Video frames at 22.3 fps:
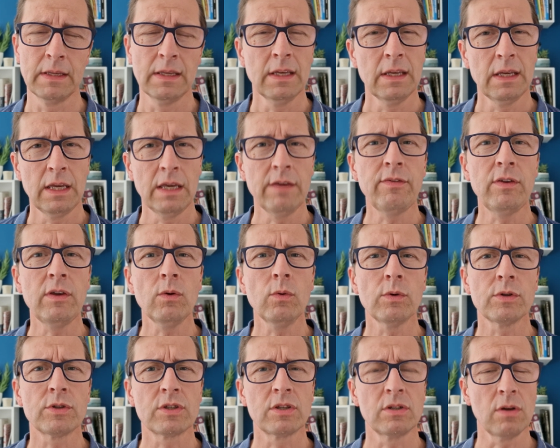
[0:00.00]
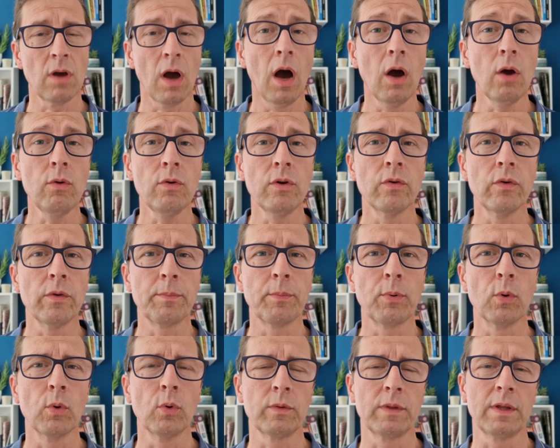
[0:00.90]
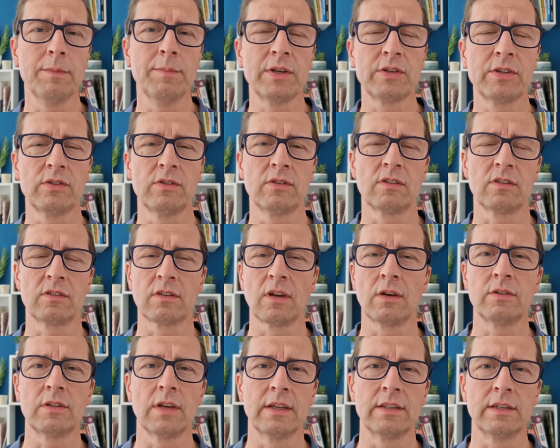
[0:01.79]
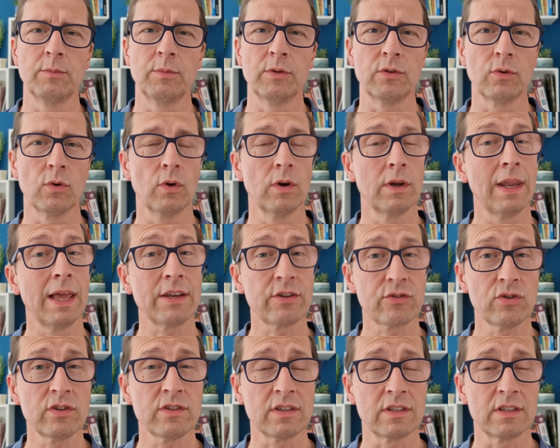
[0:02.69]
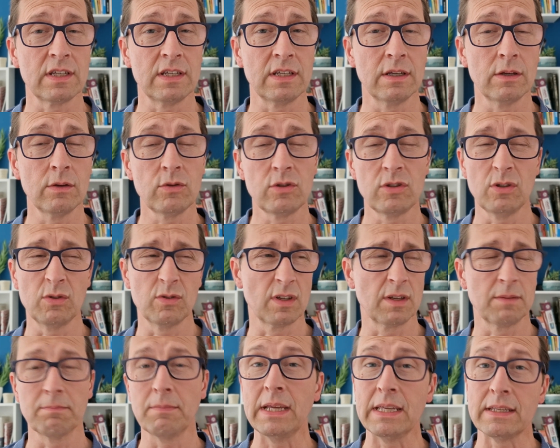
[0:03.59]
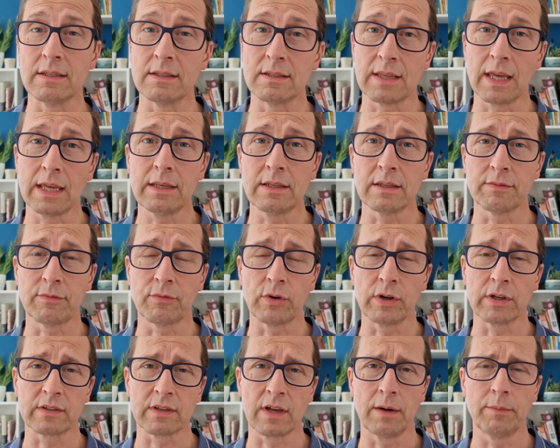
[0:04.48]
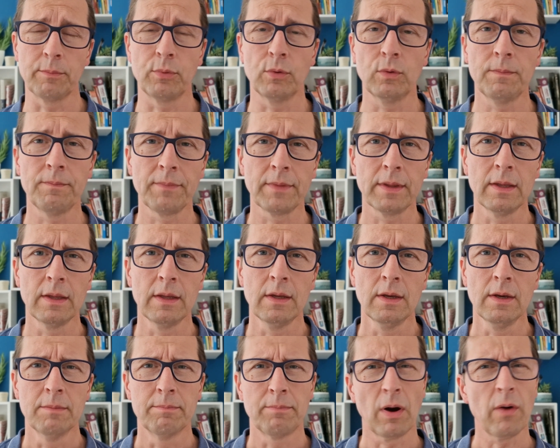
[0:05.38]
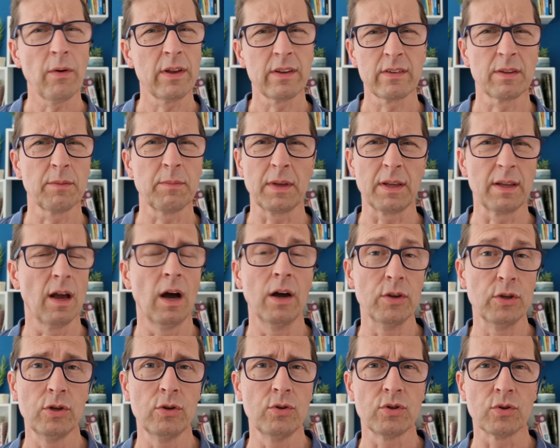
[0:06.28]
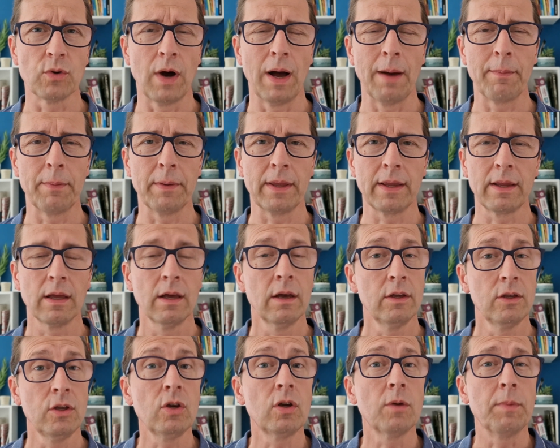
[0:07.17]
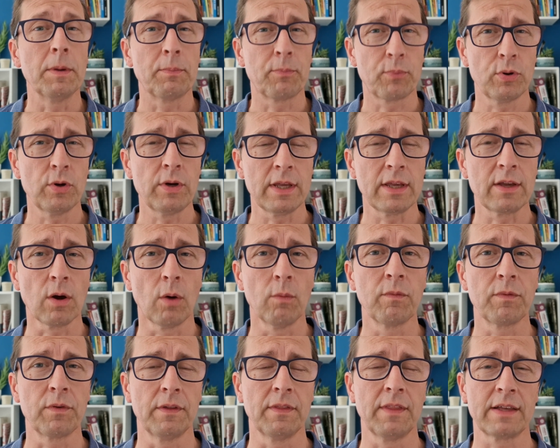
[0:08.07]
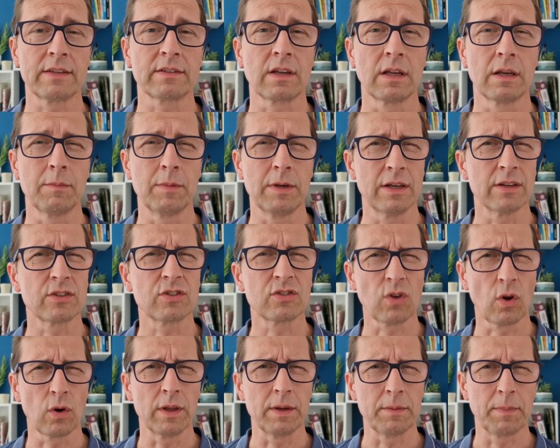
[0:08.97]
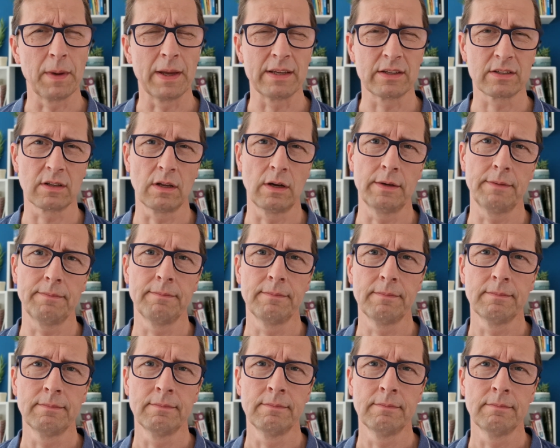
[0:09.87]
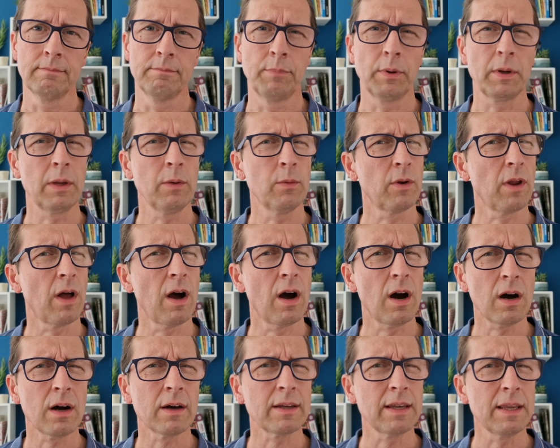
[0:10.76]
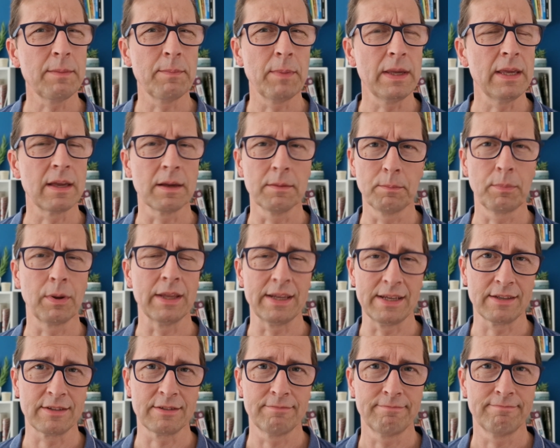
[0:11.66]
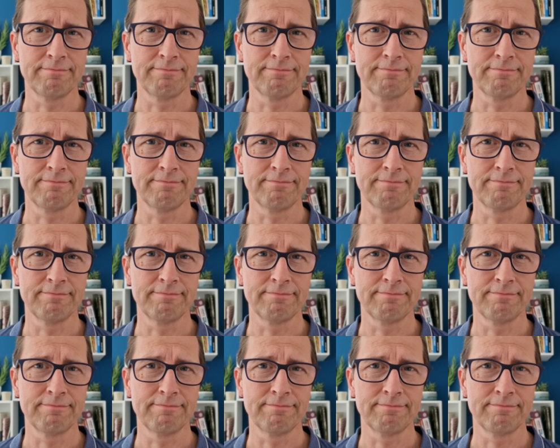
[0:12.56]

If you were to only report the emissions associated with your electricity use using metered data, for example, barring something unusual happening, you could be pretty confident that's going to be a solid baseline, but it would hardly be complete.